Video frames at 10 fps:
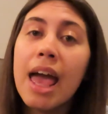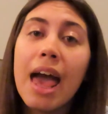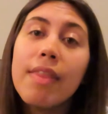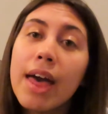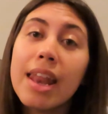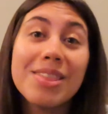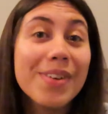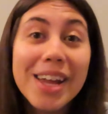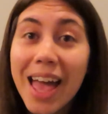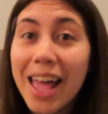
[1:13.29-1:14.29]
And then at the
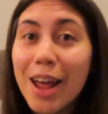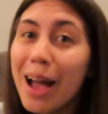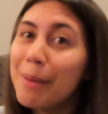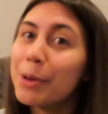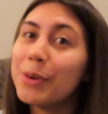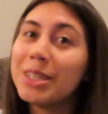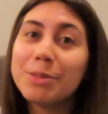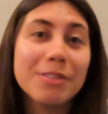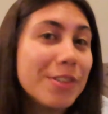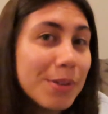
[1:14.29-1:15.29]
very end, I'm going to
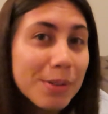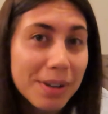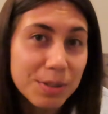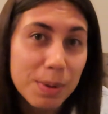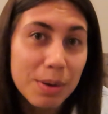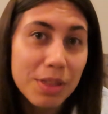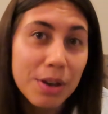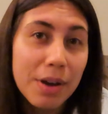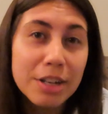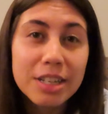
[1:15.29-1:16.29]
review the recipe with
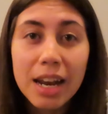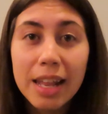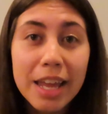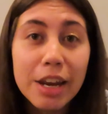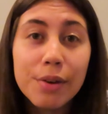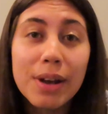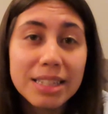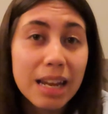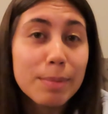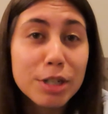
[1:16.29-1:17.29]
you and just kind of let you know, as
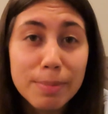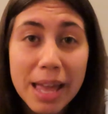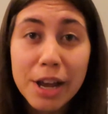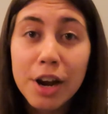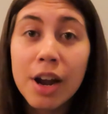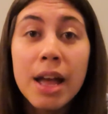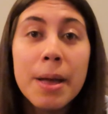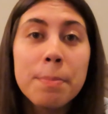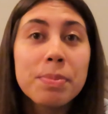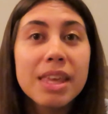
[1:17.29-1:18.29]
an amateur baker,
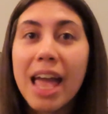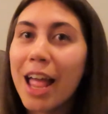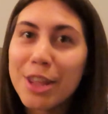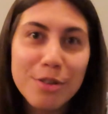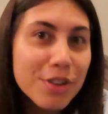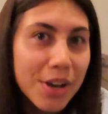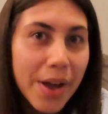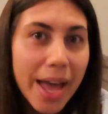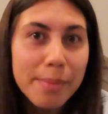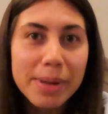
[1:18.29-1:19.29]
can you do it?